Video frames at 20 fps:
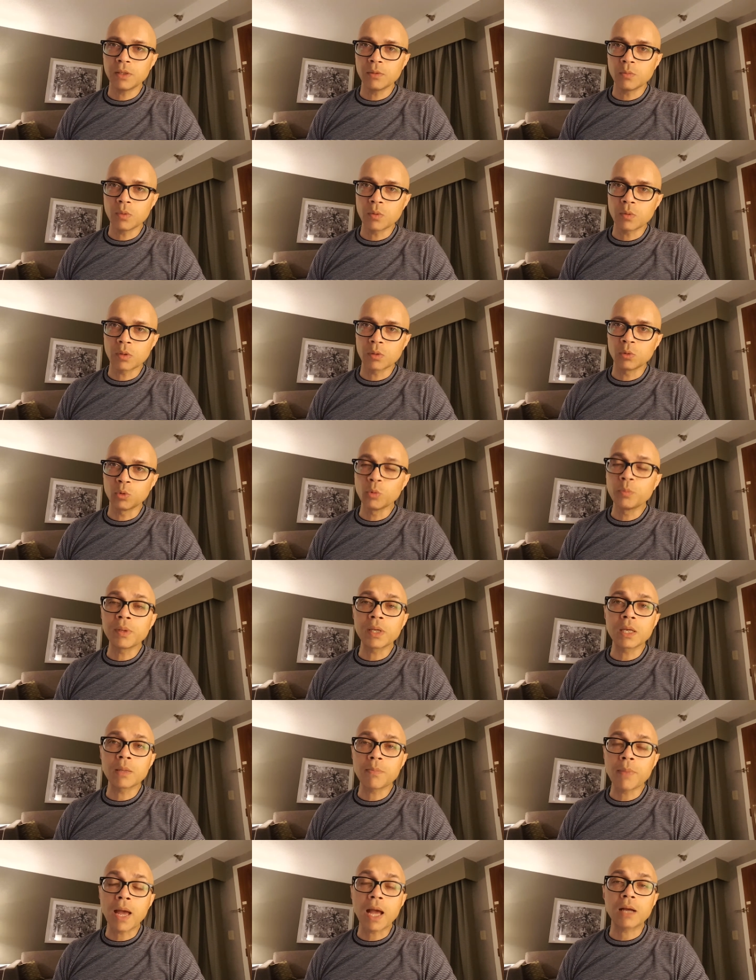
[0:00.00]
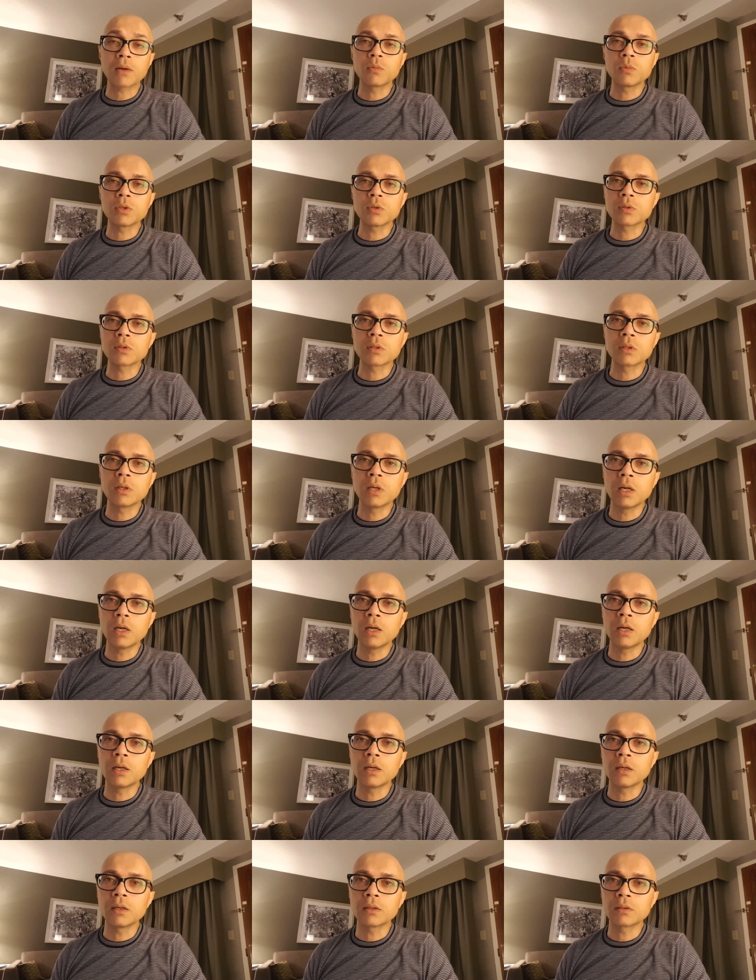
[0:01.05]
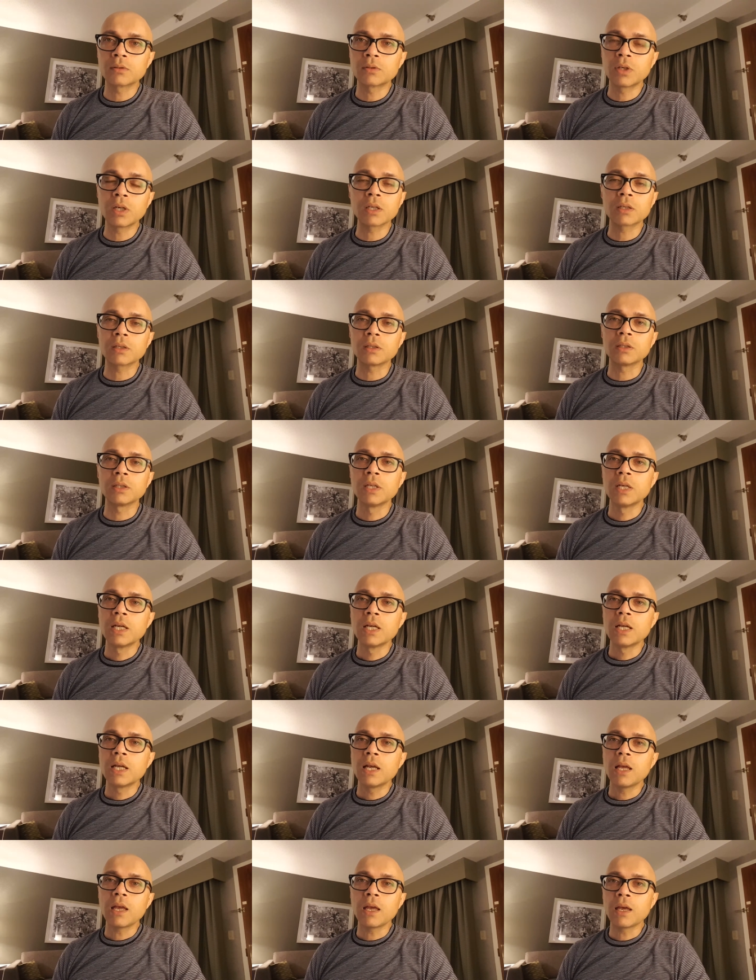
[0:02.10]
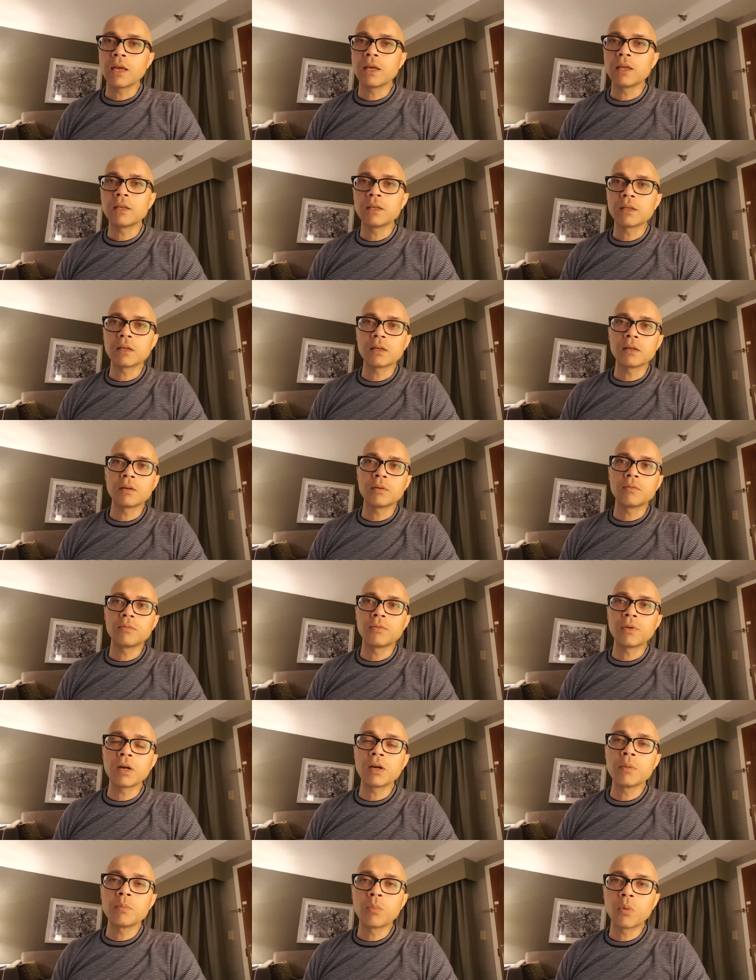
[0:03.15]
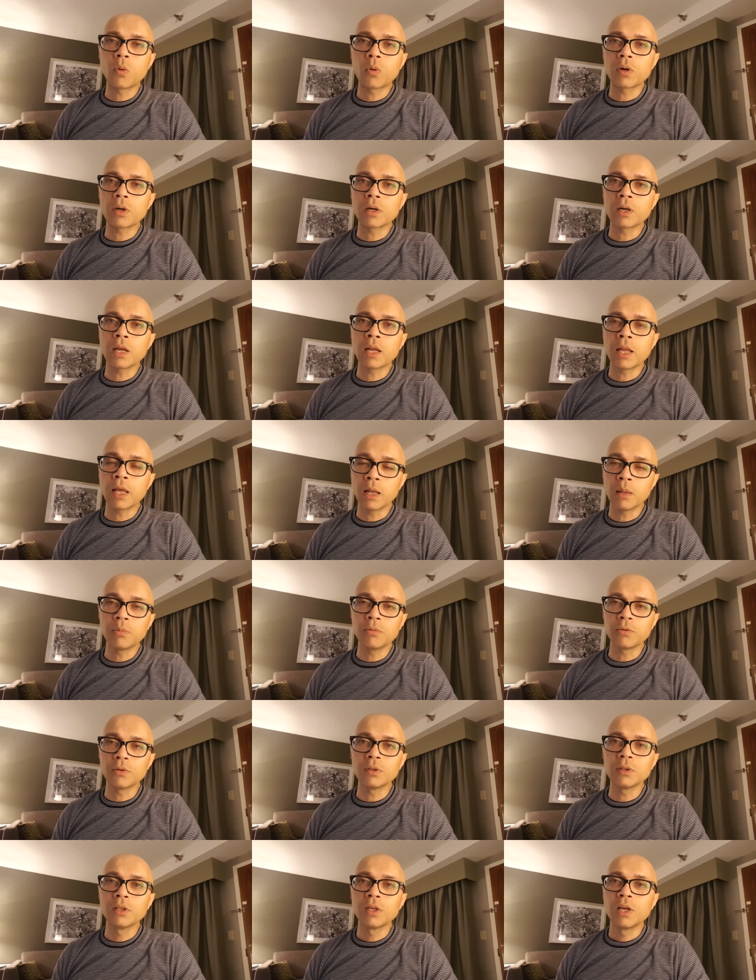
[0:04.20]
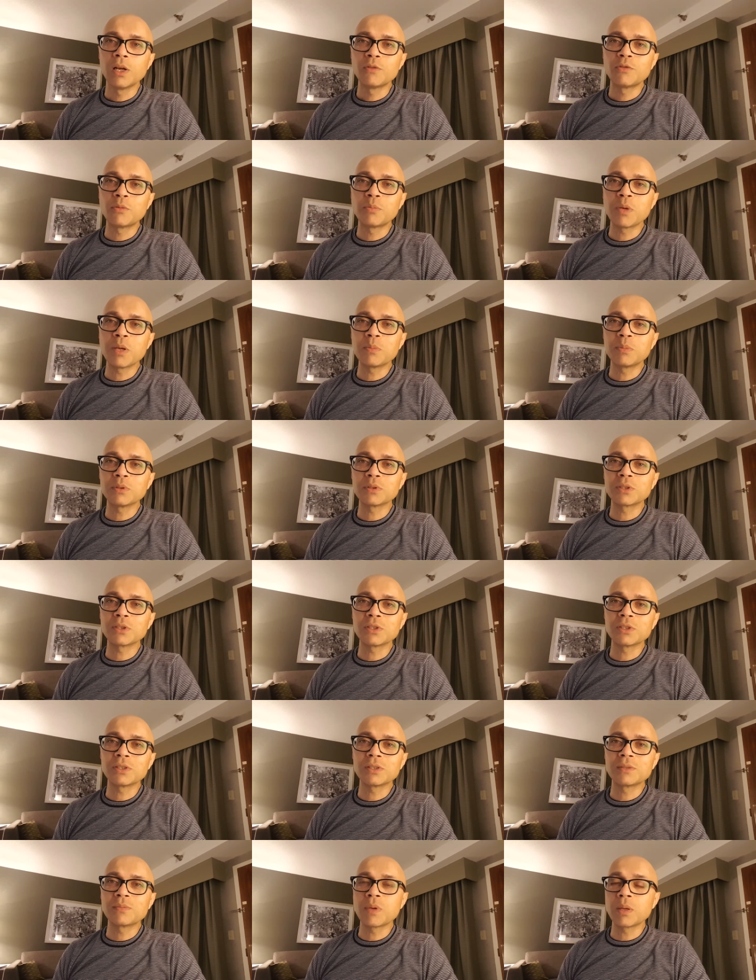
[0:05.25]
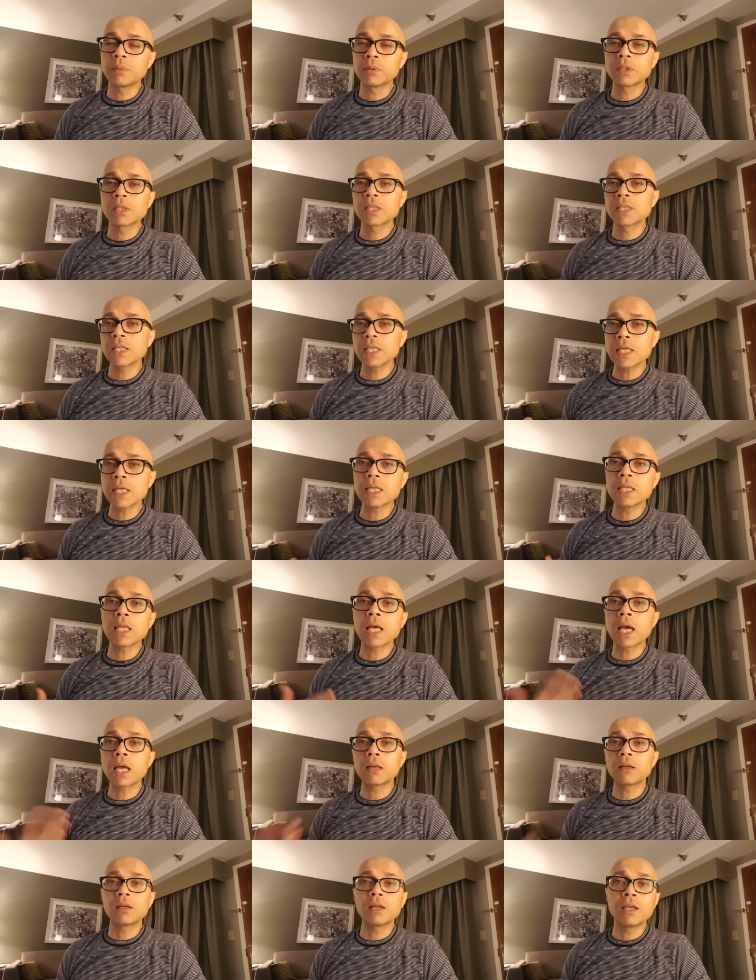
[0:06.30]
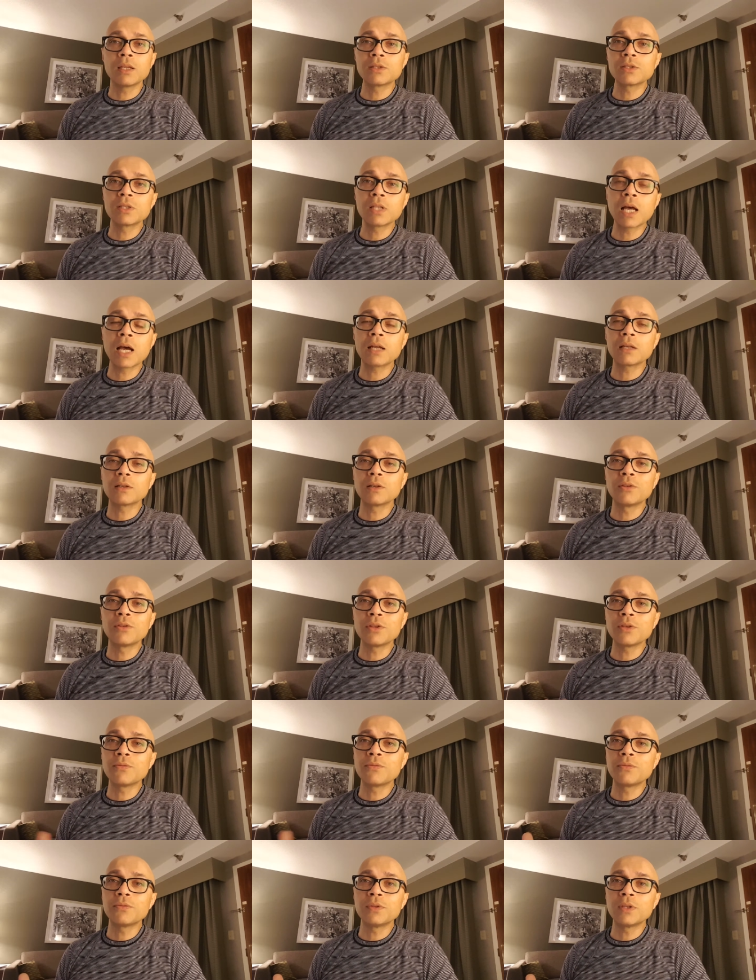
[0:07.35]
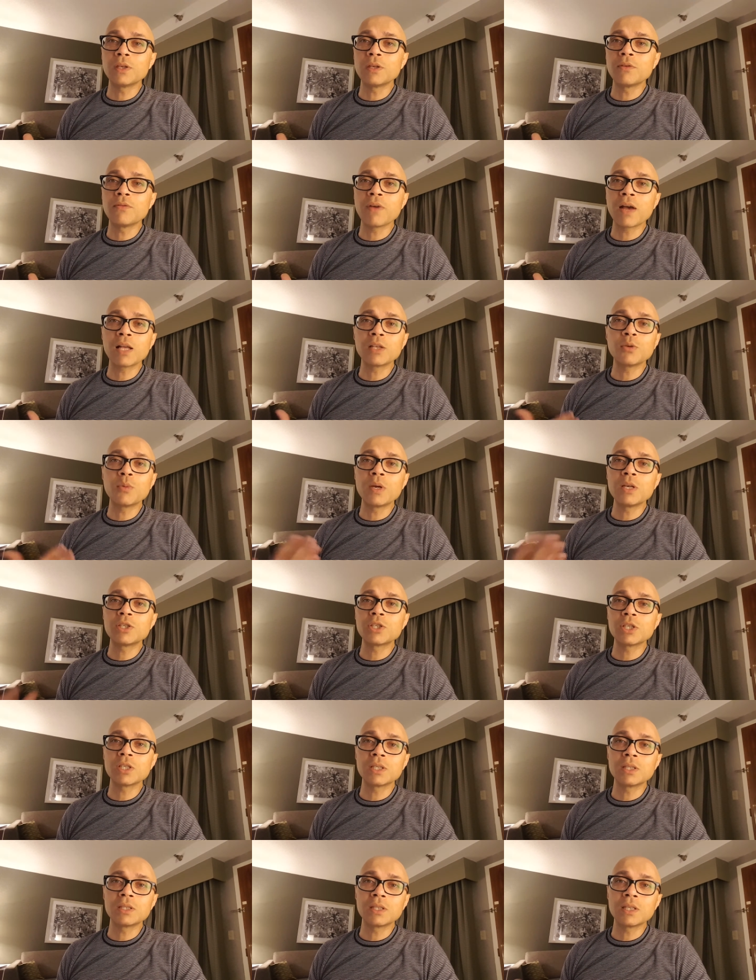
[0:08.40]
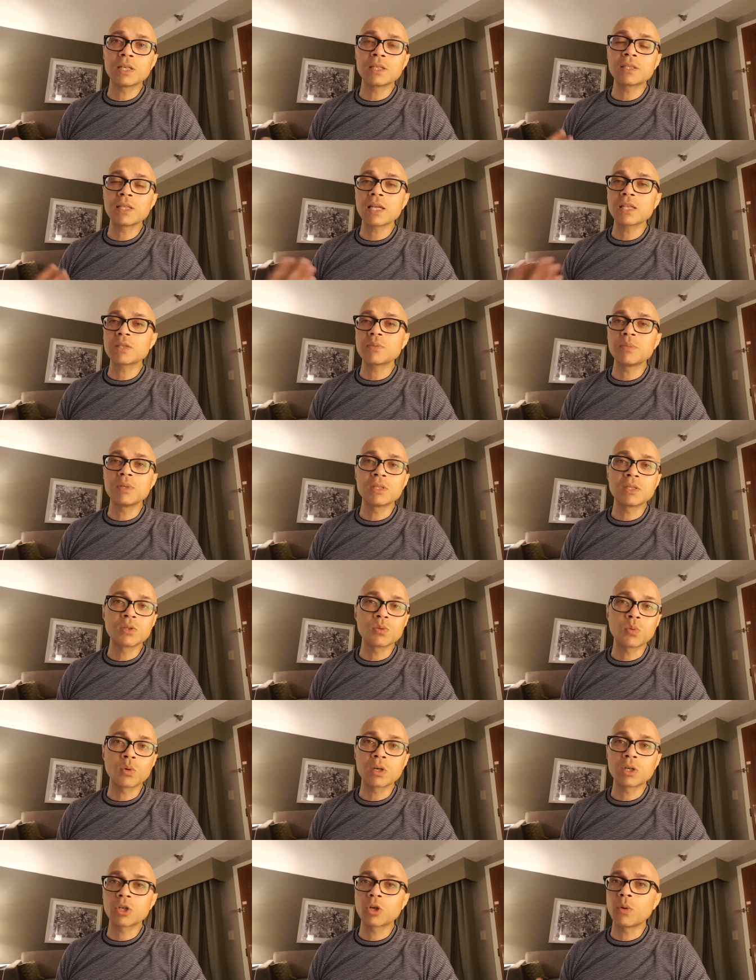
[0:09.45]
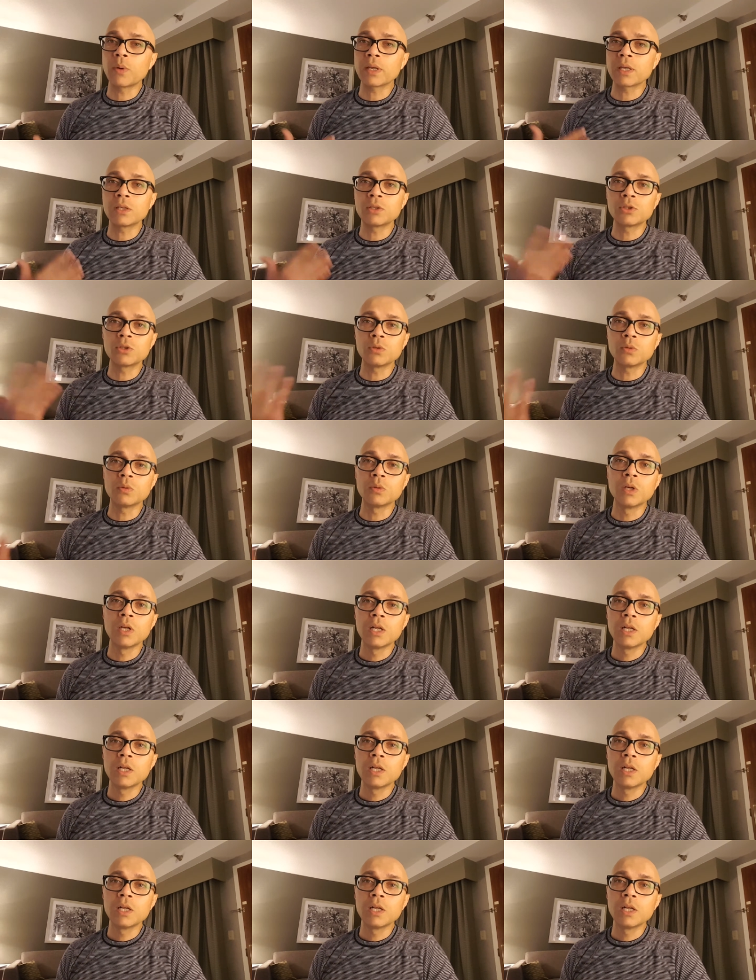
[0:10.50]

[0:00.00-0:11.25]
We were looping it back, which was critical and very important and helpful for people to be able to see that it's not the evaluation, the assessments weren't going into